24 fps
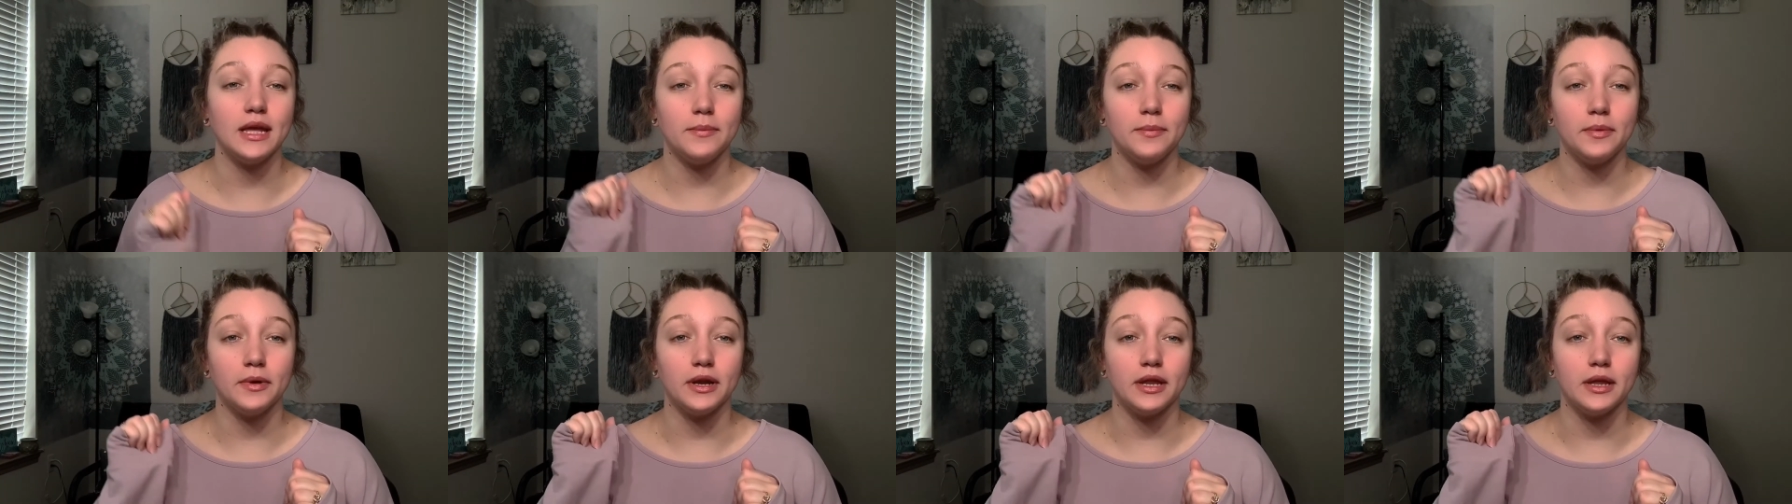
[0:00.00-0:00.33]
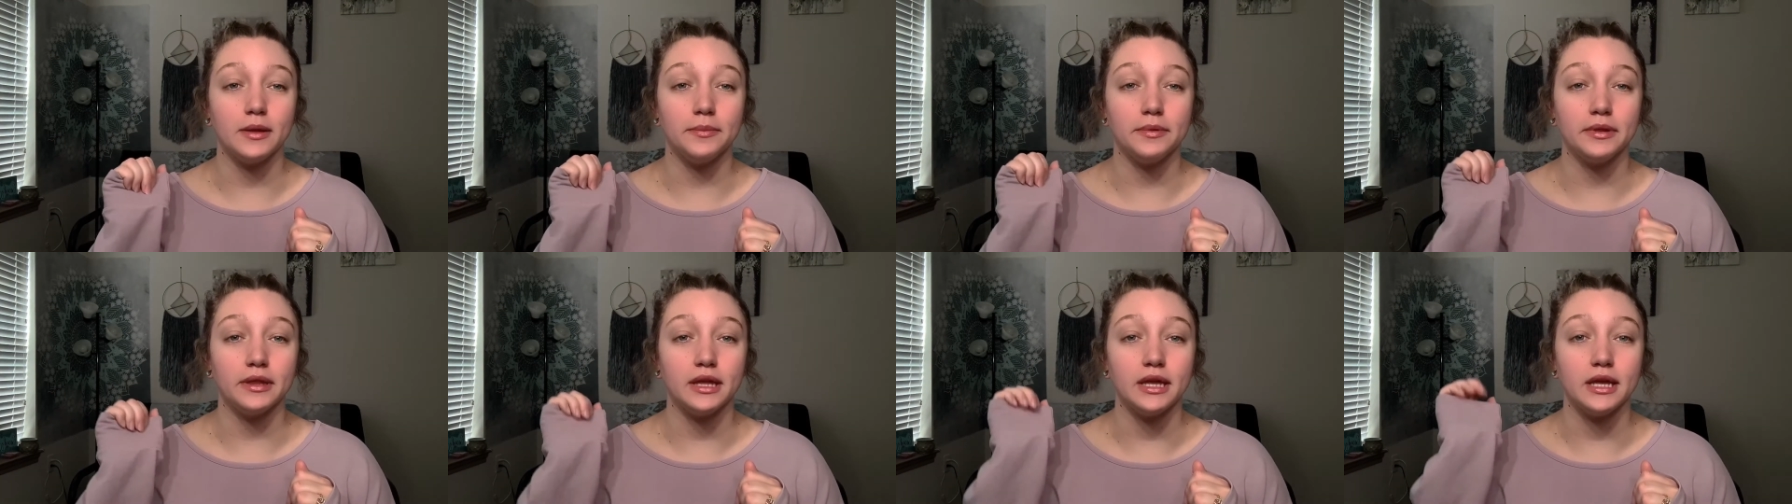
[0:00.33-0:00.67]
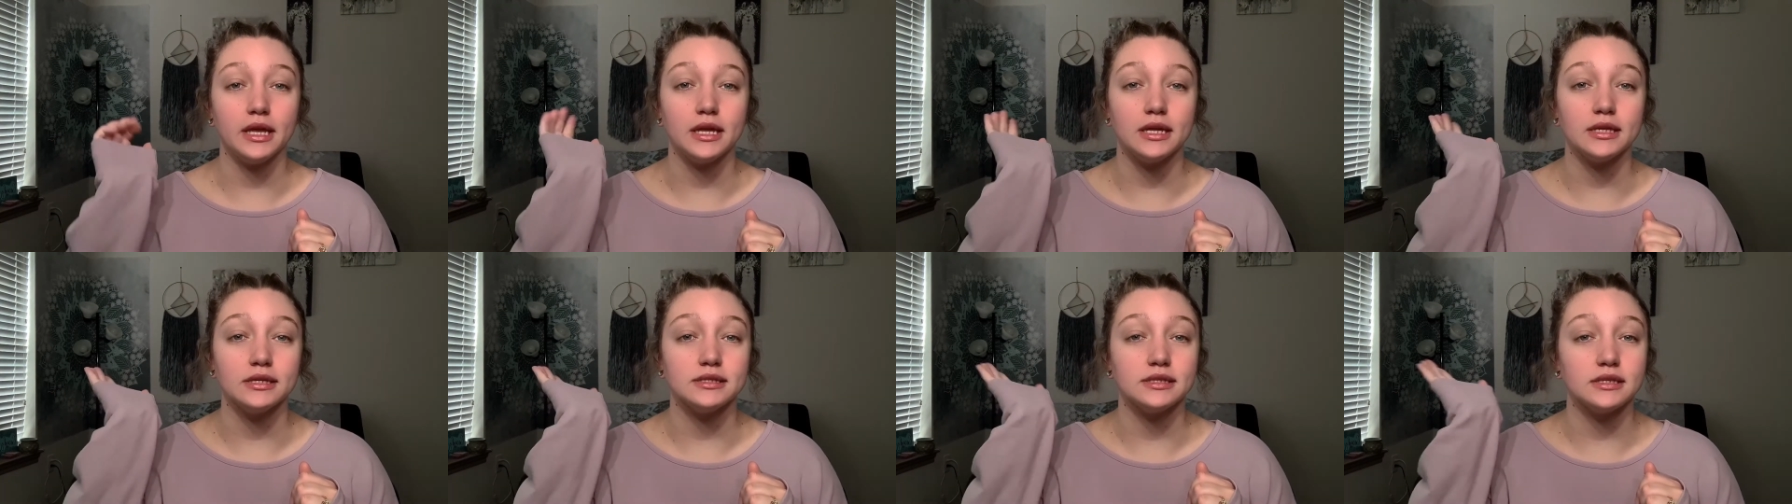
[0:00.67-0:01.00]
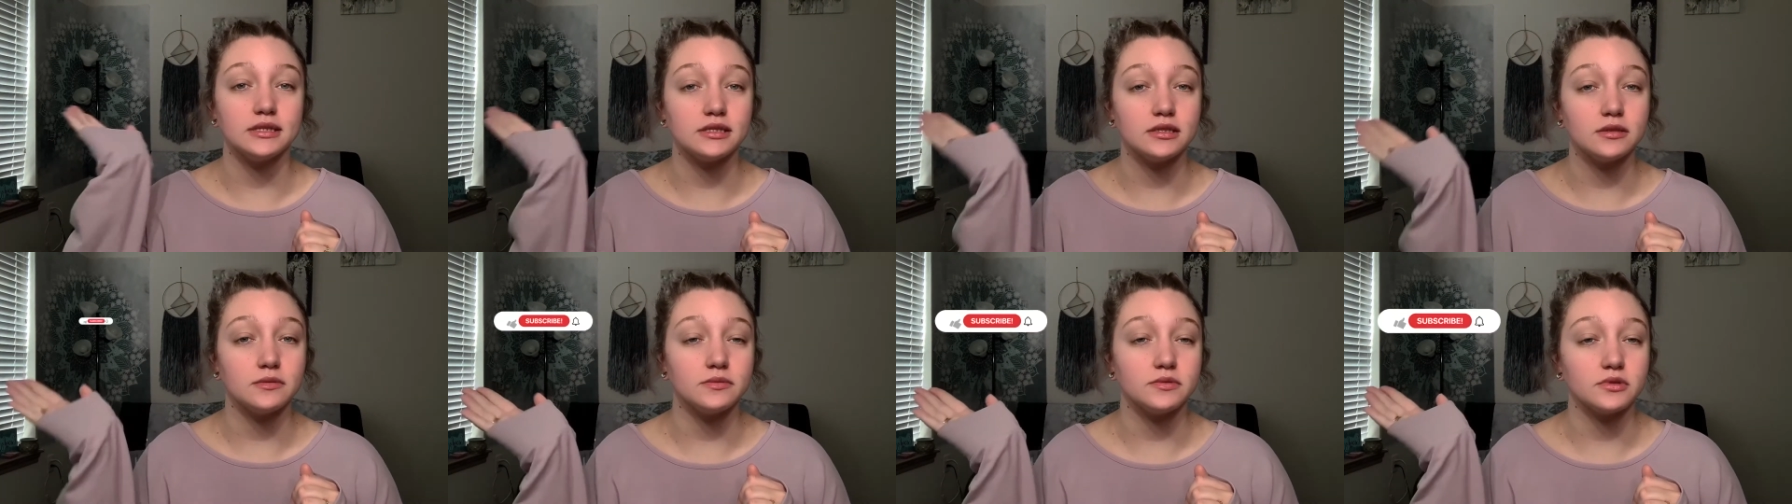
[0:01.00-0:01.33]
pretty please
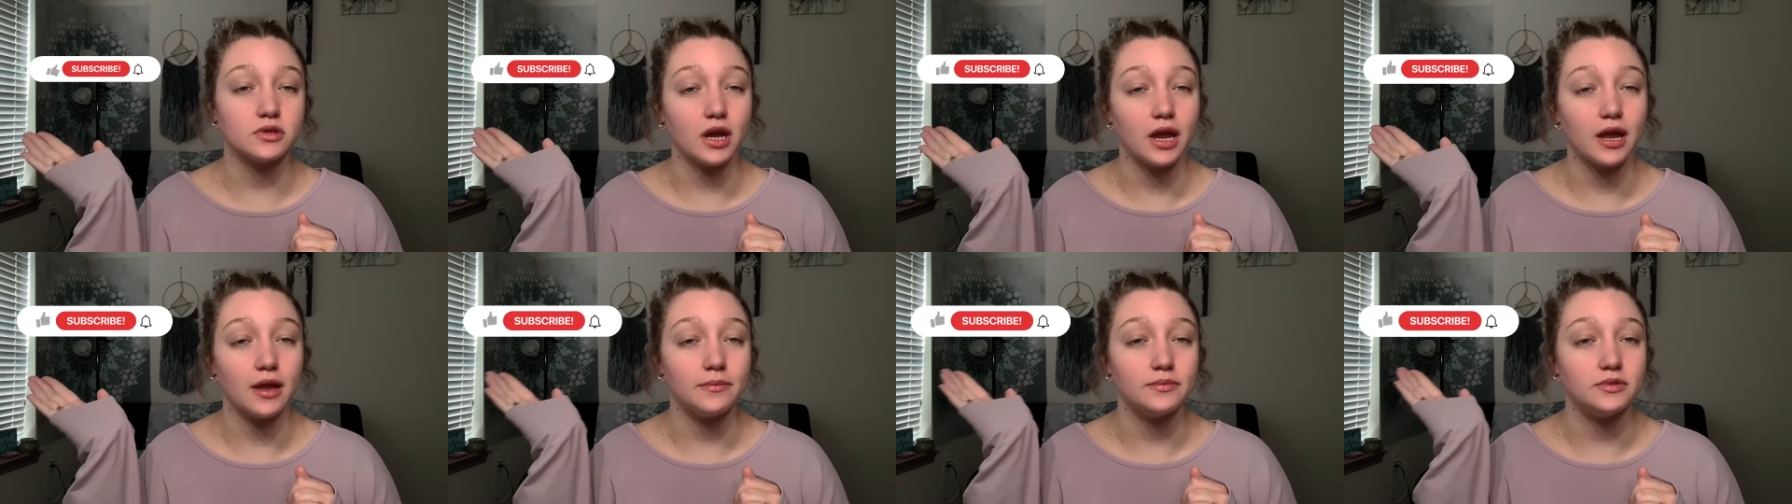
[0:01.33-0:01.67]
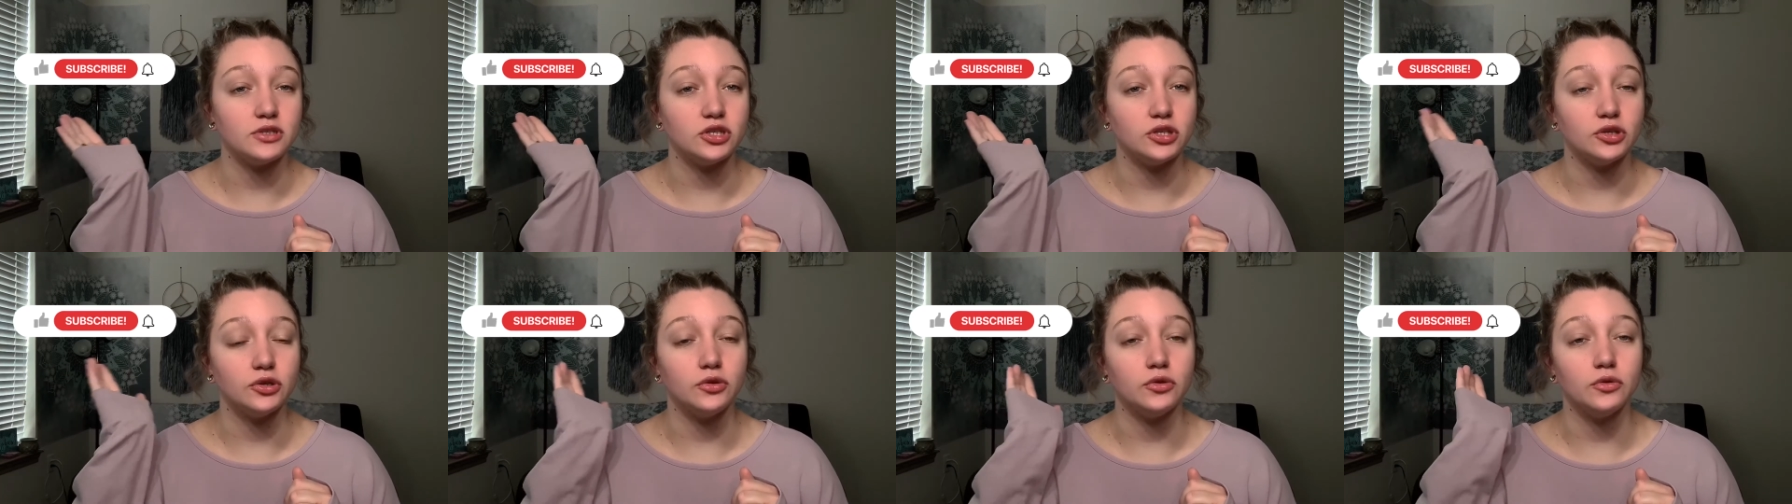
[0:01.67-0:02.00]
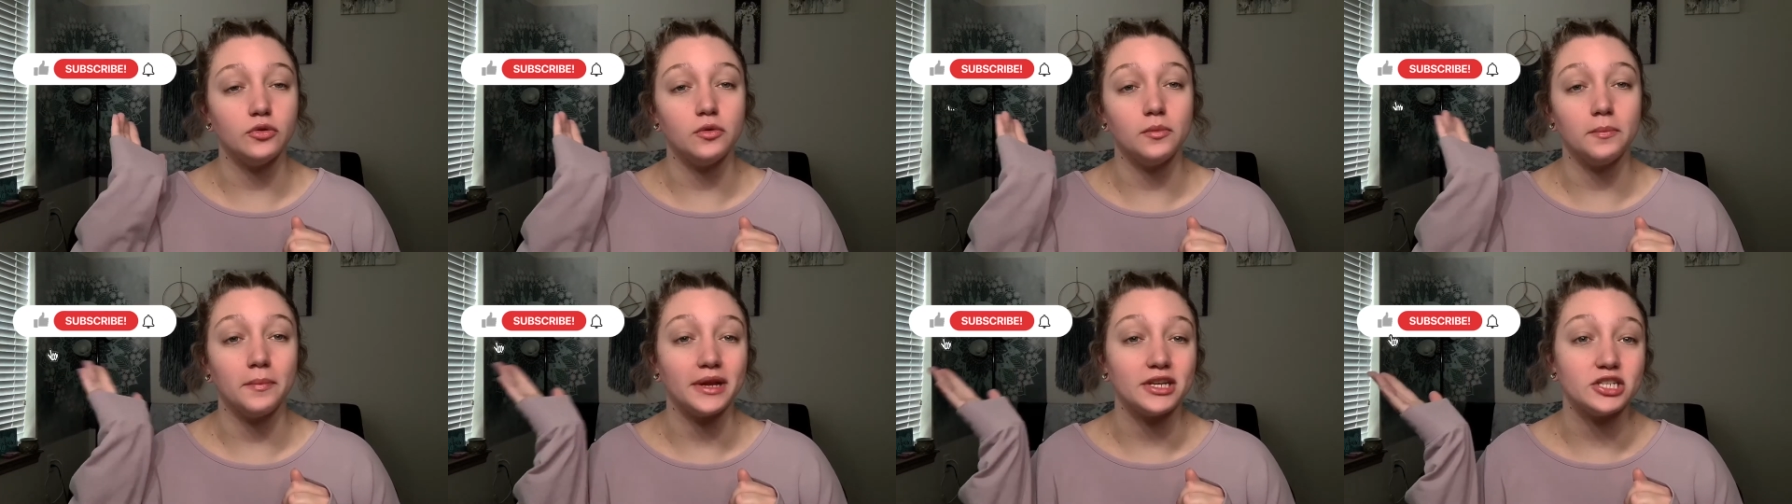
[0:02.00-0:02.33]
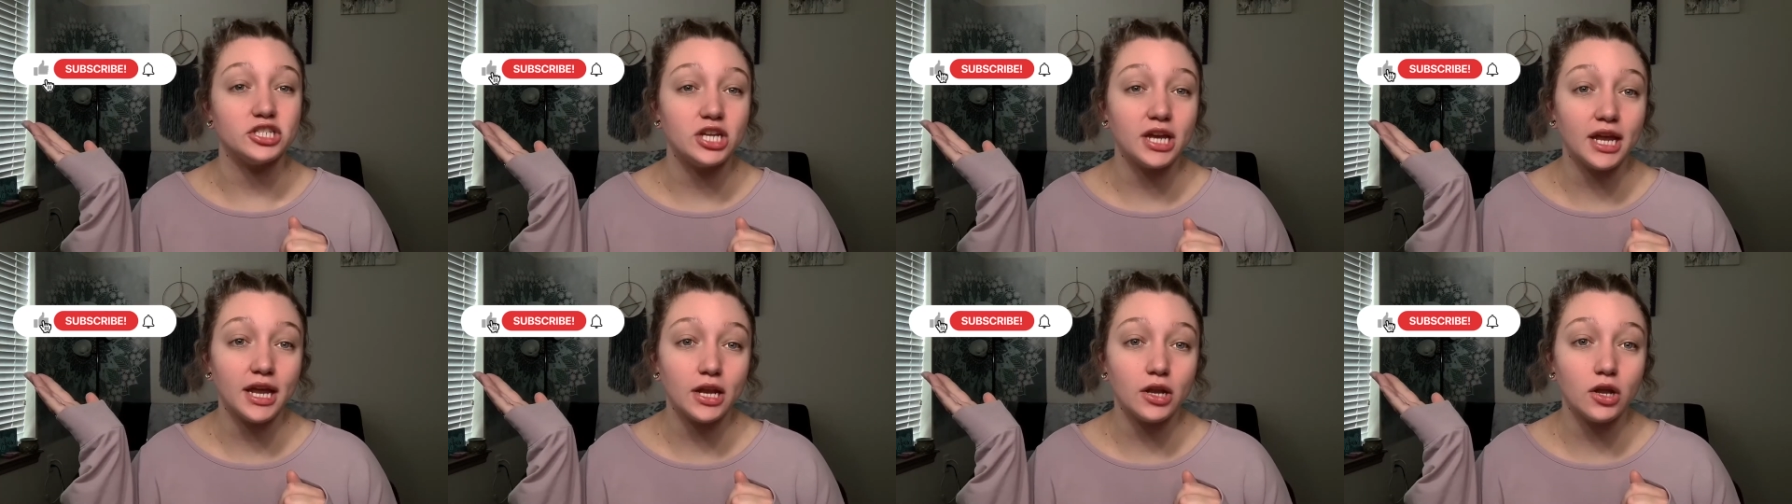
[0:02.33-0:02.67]
subscribe to my
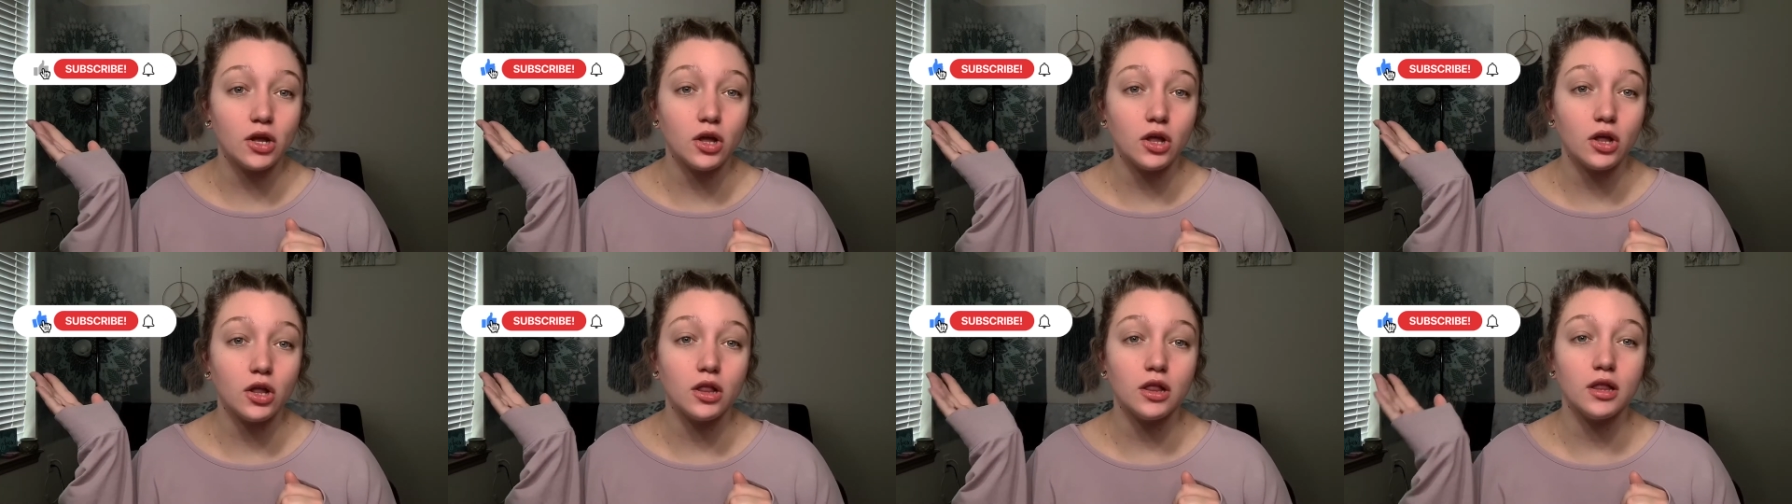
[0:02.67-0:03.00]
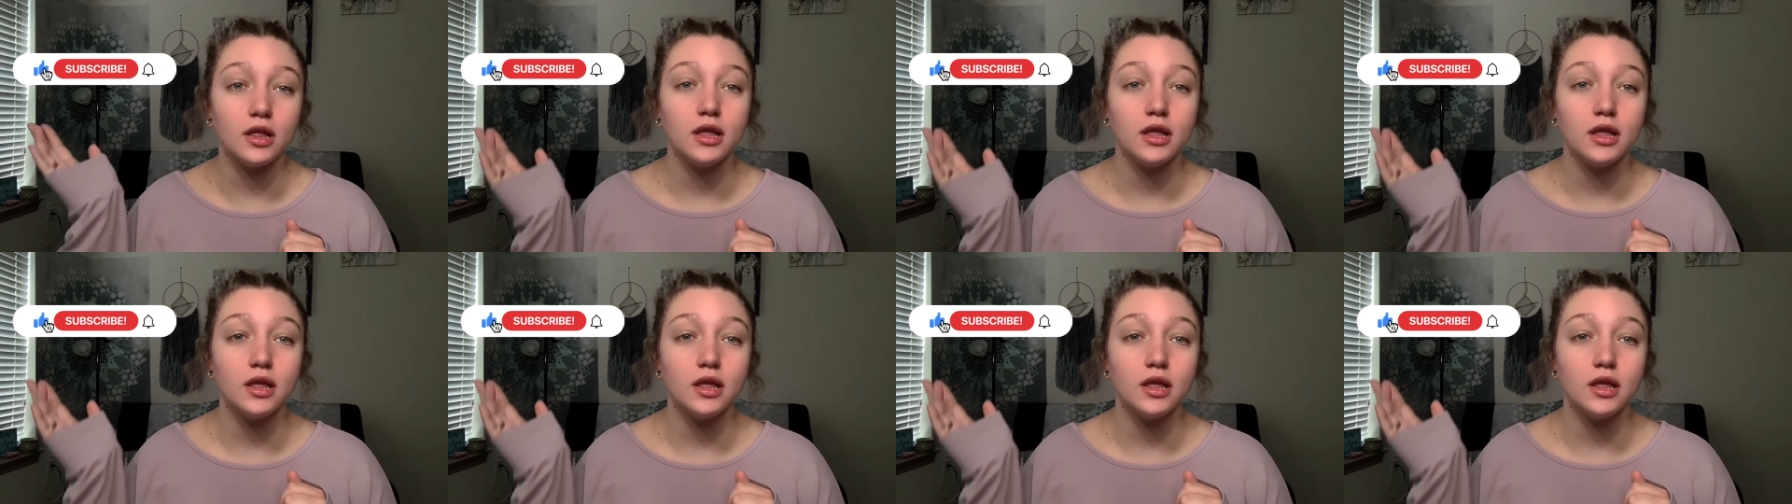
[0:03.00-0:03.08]
channel.